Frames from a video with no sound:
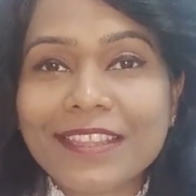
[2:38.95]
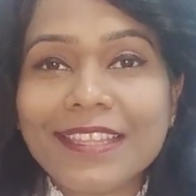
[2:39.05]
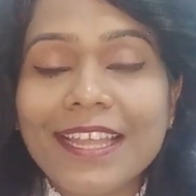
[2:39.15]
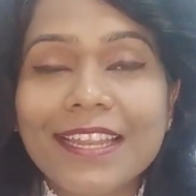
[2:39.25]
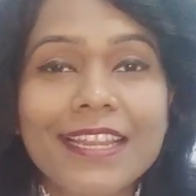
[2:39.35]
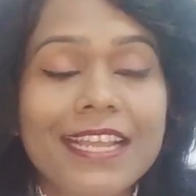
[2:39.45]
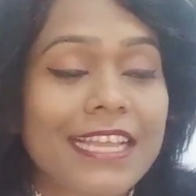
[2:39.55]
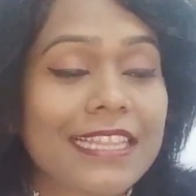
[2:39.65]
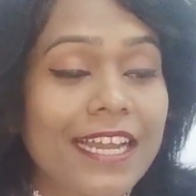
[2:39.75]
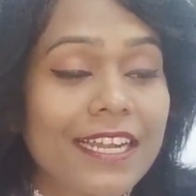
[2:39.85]
Then
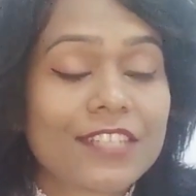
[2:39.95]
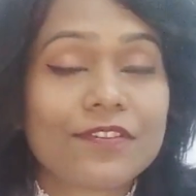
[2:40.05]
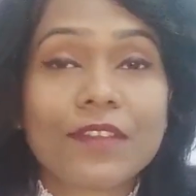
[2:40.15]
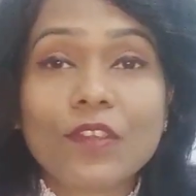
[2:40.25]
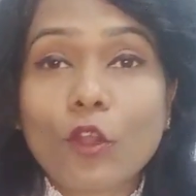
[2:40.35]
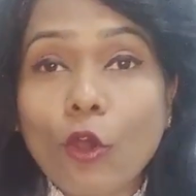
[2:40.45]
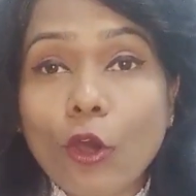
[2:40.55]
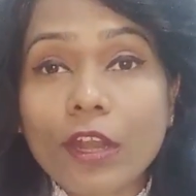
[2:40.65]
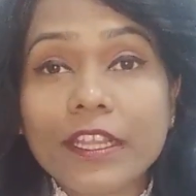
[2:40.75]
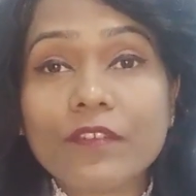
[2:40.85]
that is why we
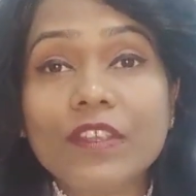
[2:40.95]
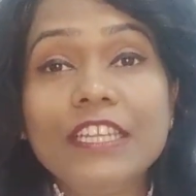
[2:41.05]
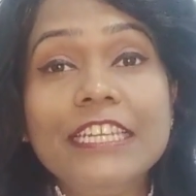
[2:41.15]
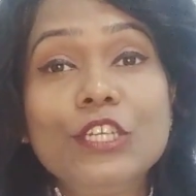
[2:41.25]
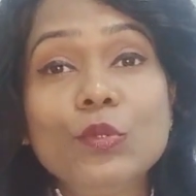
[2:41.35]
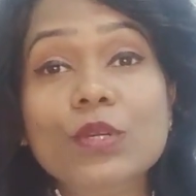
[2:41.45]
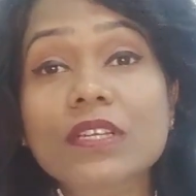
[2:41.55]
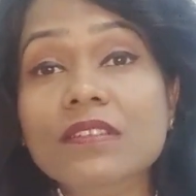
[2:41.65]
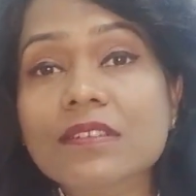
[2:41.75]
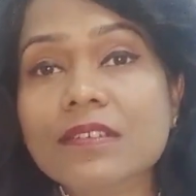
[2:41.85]
call that we need to
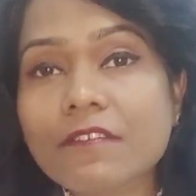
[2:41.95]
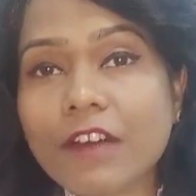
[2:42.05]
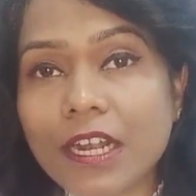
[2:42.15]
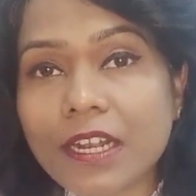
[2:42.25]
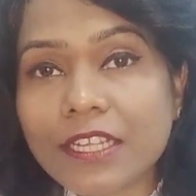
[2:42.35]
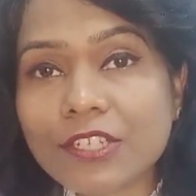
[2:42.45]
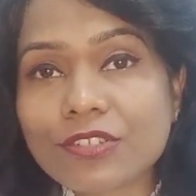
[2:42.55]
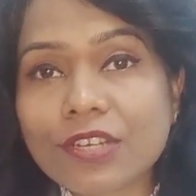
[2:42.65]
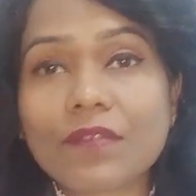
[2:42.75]
conserve our nature.